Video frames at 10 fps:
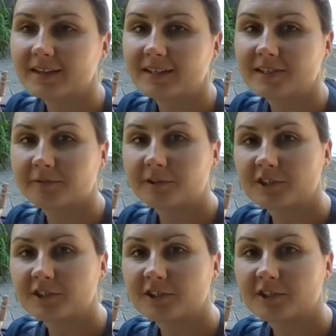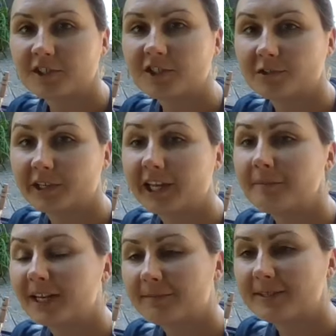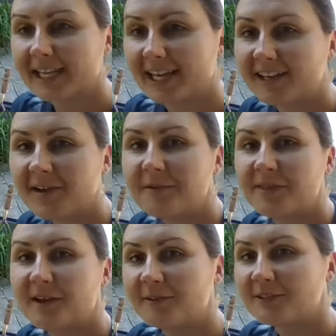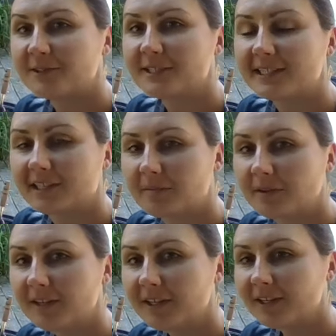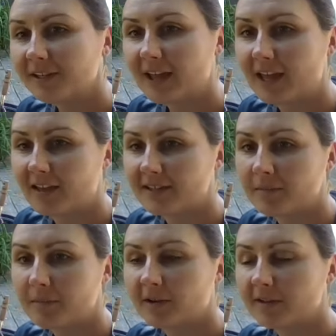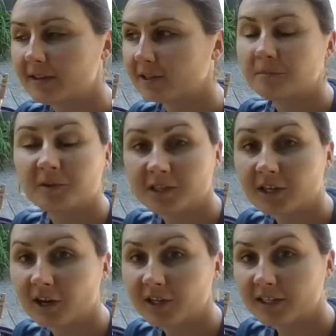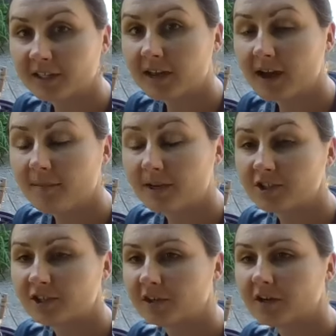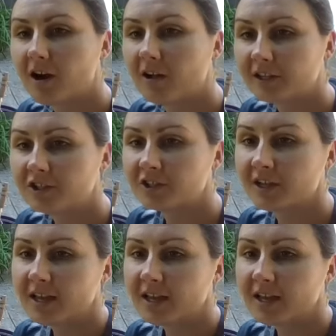So if you're just joining, my name is Anna. I'm with the Office for Sustainability, and I'm part of the community garden at Sheridan College.